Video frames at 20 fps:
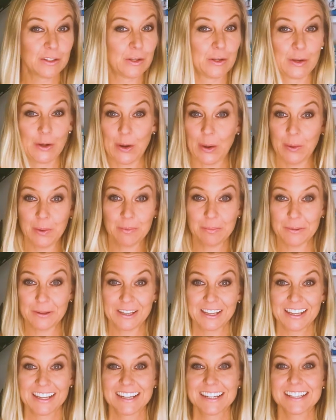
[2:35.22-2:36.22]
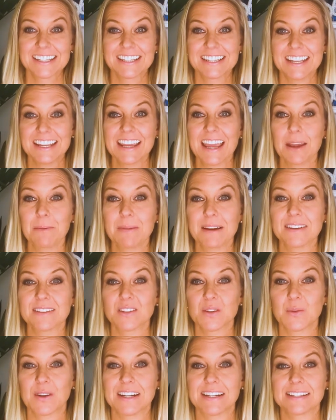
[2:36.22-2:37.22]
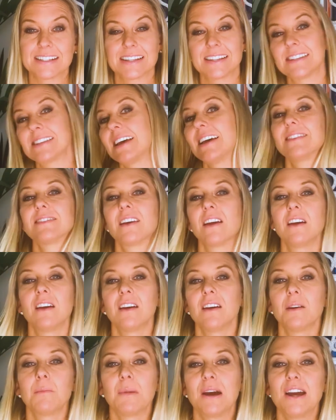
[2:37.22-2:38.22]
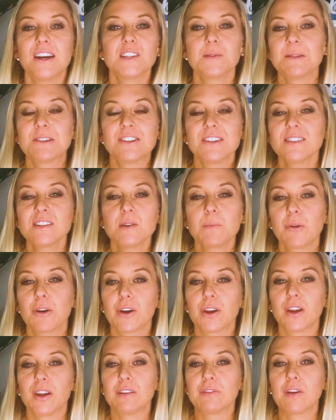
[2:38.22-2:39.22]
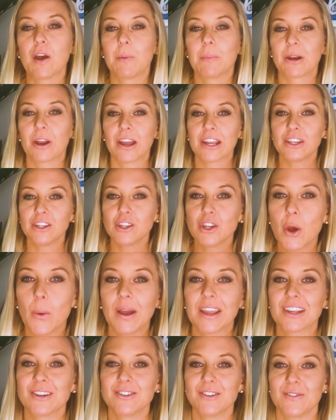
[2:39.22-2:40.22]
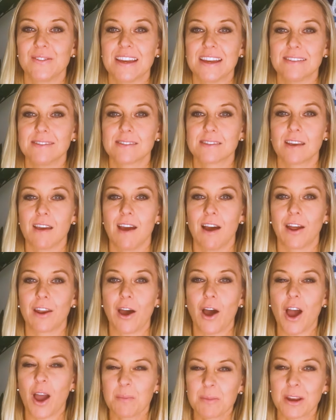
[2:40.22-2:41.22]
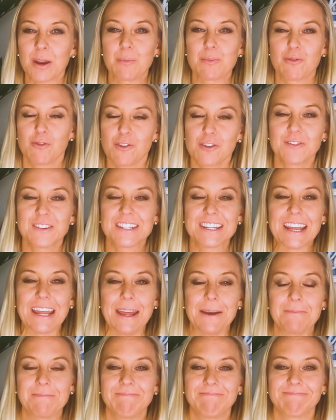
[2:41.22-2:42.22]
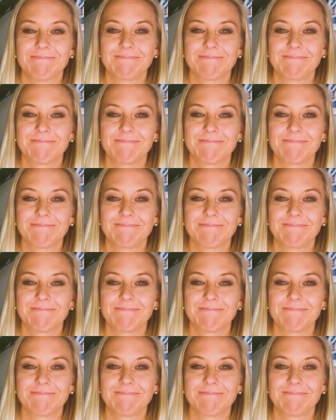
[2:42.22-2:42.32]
Nope. She came back to us and said, My husband doesn't approve, but I know I can do this and I'm going to prove it to him.